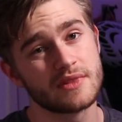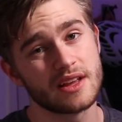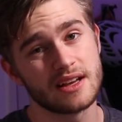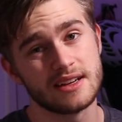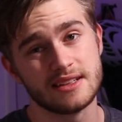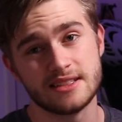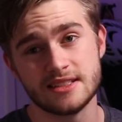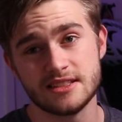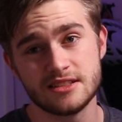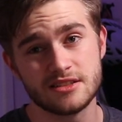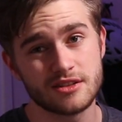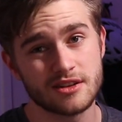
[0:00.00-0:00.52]
At
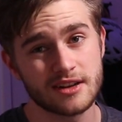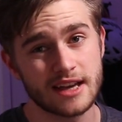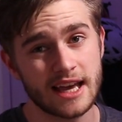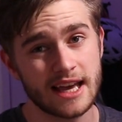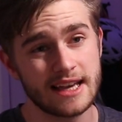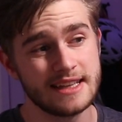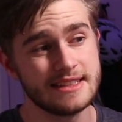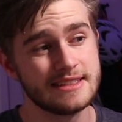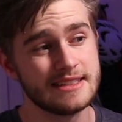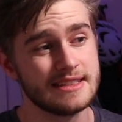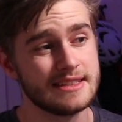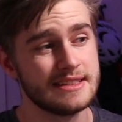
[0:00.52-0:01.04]
least you've got
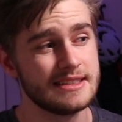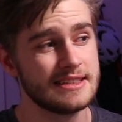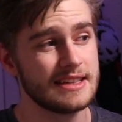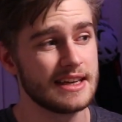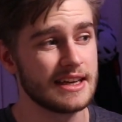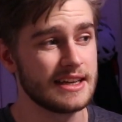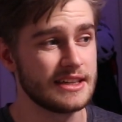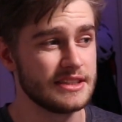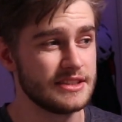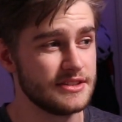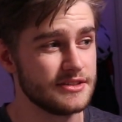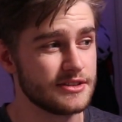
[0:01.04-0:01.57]
catered
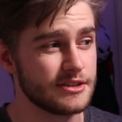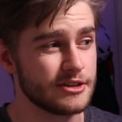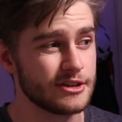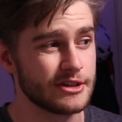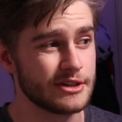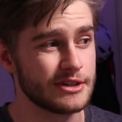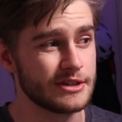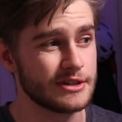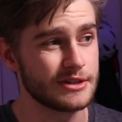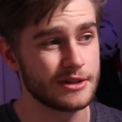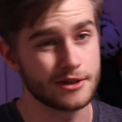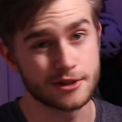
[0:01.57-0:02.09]
and you've
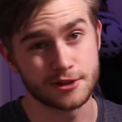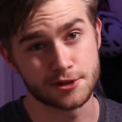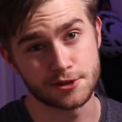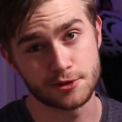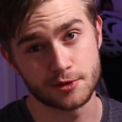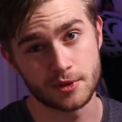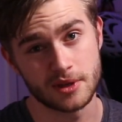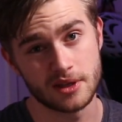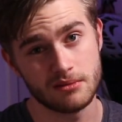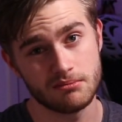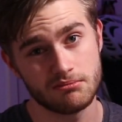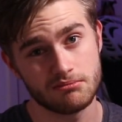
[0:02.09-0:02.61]
got
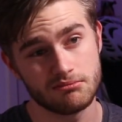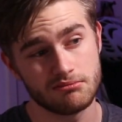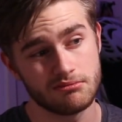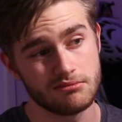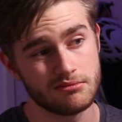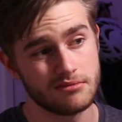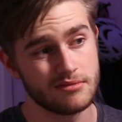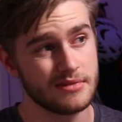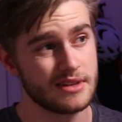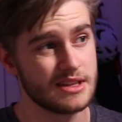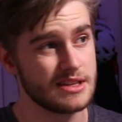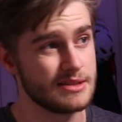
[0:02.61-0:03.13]
ensuite.
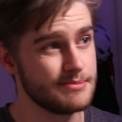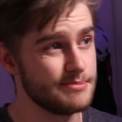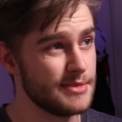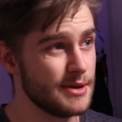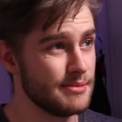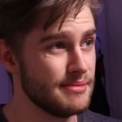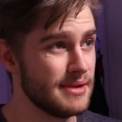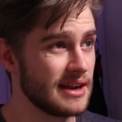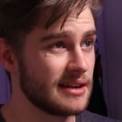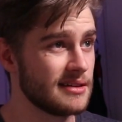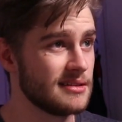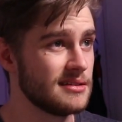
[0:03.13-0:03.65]
A bit
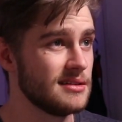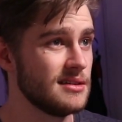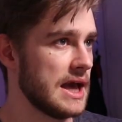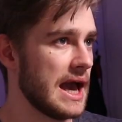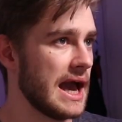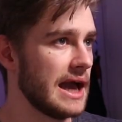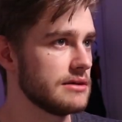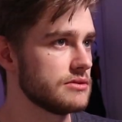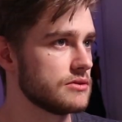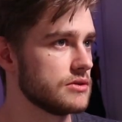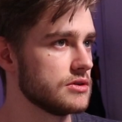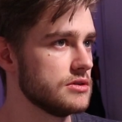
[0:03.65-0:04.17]
better.
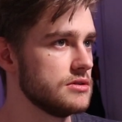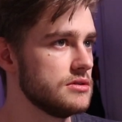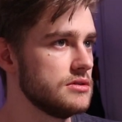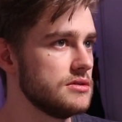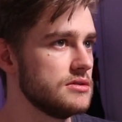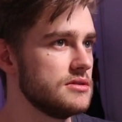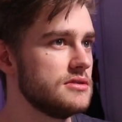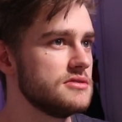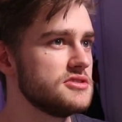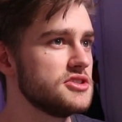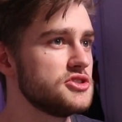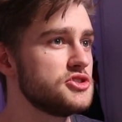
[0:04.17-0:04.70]
Hang on,
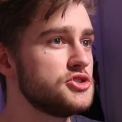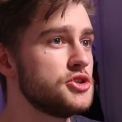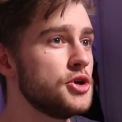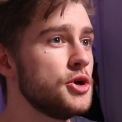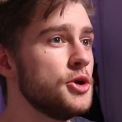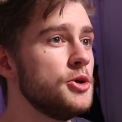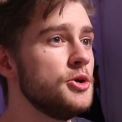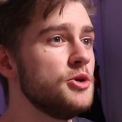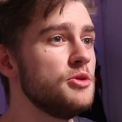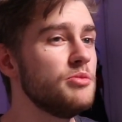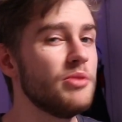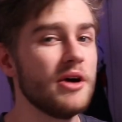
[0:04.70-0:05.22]
it's a
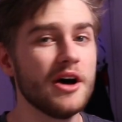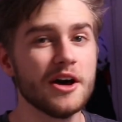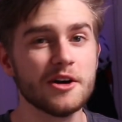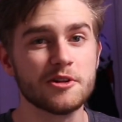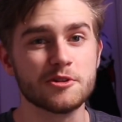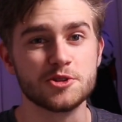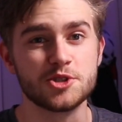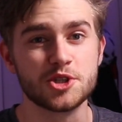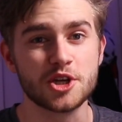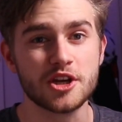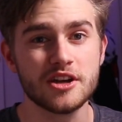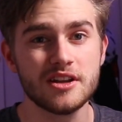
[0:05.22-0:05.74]
2-mile
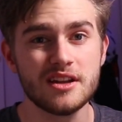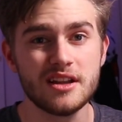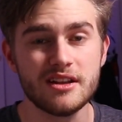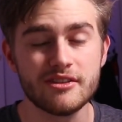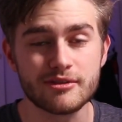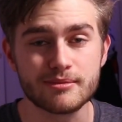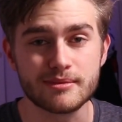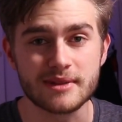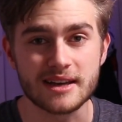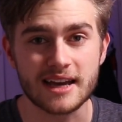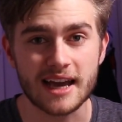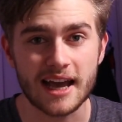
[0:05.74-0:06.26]
journey
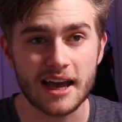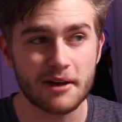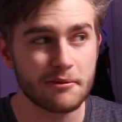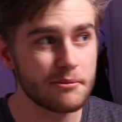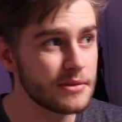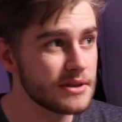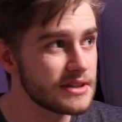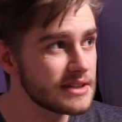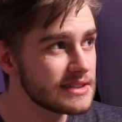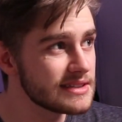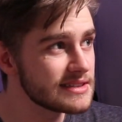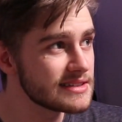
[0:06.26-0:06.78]
from the
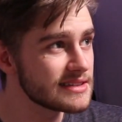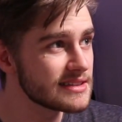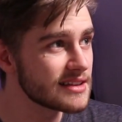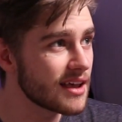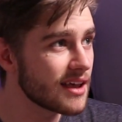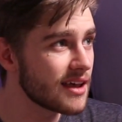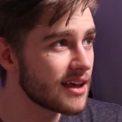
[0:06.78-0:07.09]
campus.